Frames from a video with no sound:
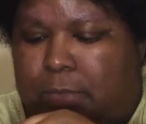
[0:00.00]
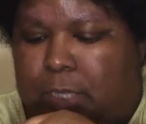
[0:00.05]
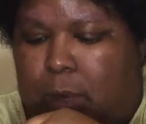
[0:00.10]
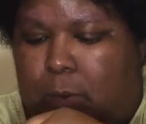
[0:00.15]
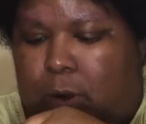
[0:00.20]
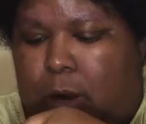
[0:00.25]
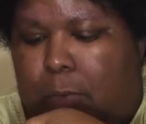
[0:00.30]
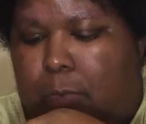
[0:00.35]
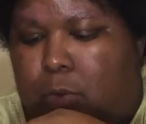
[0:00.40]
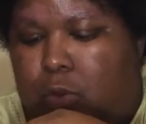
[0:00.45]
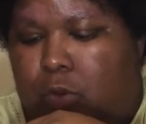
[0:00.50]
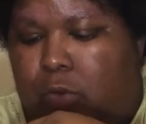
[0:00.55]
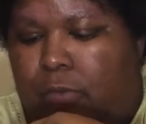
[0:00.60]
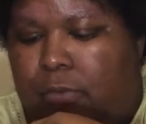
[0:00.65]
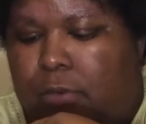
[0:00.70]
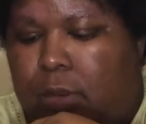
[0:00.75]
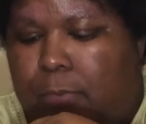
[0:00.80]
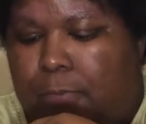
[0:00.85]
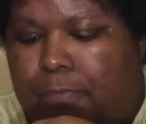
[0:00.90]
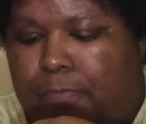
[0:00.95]
like when I
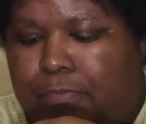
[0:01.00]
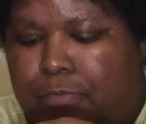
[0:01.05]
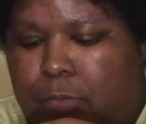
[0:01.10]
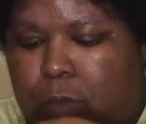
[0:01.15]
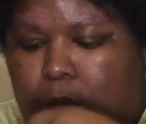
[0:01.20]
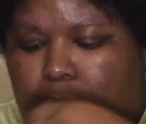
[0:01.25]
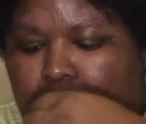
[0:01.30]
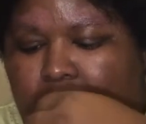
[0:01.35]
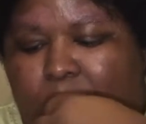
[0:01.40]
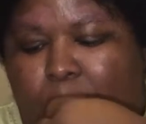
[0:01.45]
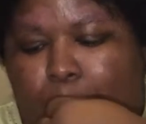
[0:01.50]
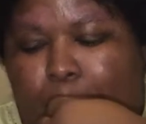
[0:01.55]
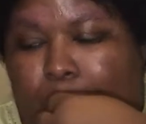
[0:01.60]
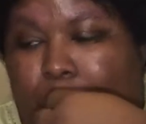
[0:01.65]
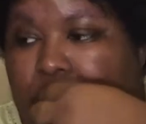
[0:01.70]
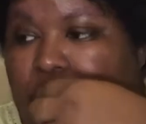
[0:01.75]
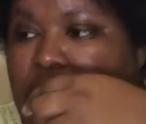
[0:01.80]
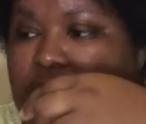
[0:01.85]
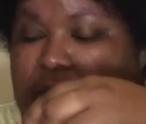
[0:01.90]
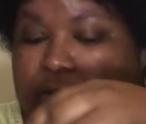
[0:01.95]
moved,
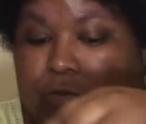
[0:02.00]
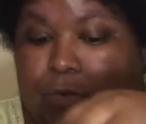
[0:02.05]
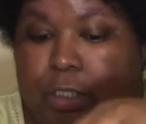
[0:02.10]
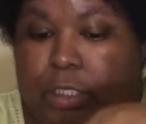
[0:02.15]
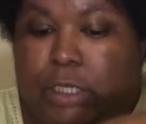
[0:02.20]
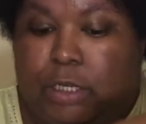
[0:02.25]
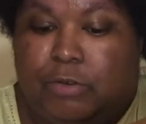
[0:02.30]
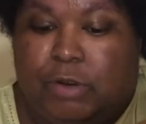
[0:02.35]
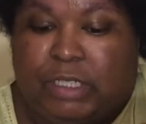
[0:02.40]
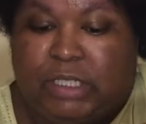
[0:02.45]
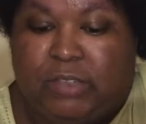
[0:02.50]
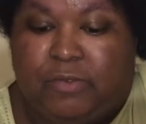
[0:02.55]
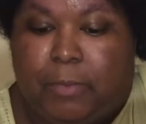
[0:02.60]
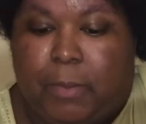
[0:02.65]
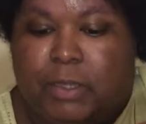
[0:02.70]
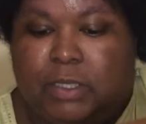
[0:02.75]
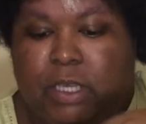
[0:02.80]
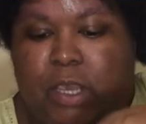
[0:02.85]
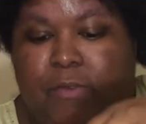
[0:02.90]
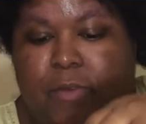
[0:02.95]
I got really aggressive
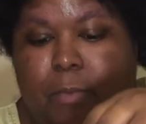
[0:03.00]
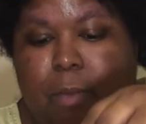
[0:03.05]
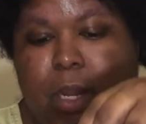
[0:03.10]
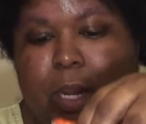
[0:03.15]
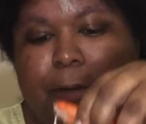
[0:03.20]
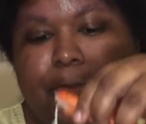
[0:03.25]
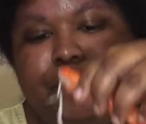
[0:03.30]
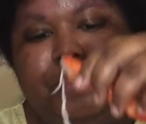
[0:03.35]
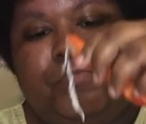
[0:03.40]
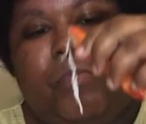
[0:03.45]
about saving money.